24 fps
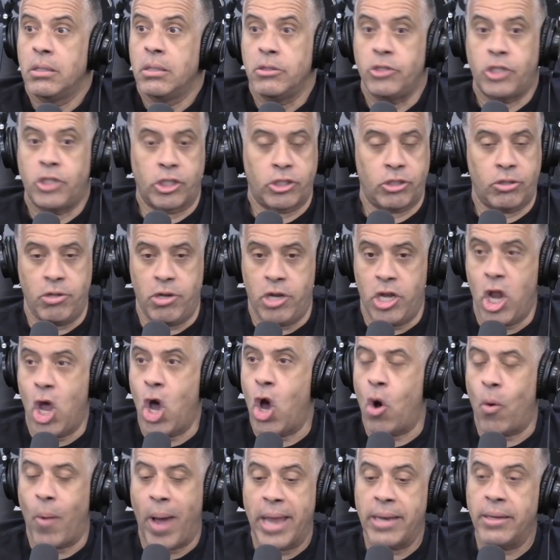Just
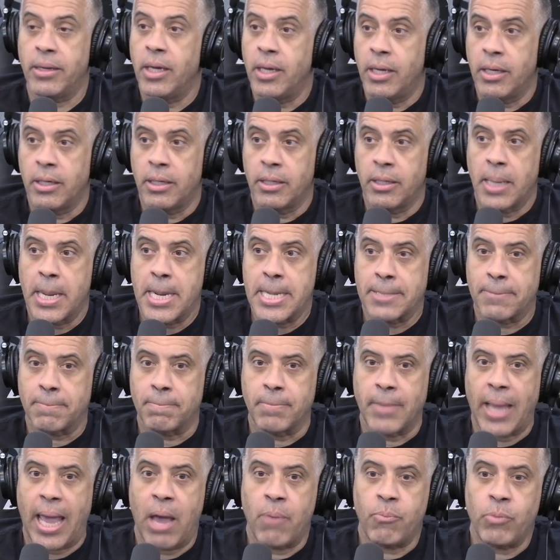no federal and, intervention.
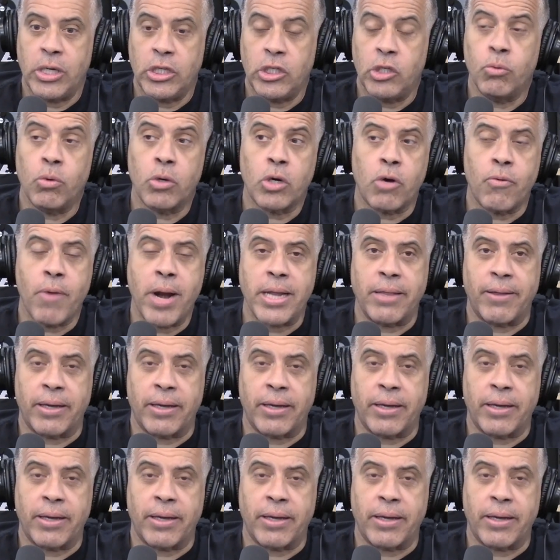And we do it already.